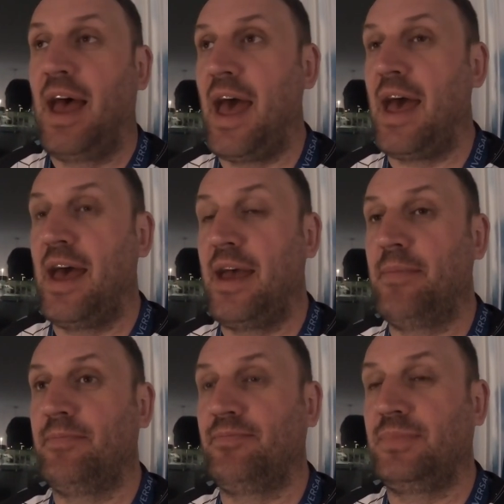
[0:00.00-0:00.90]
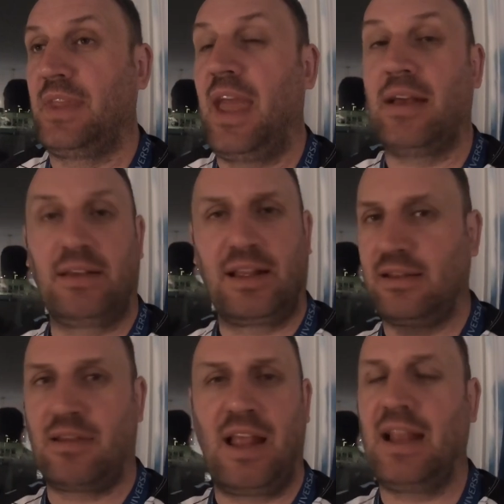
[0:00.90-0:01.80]
Um, yeah,
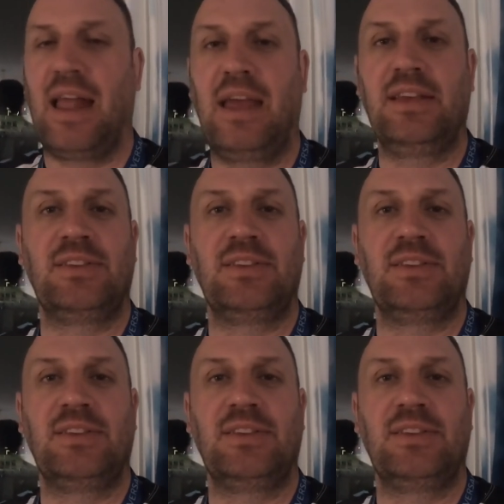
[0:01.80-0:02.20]
click like,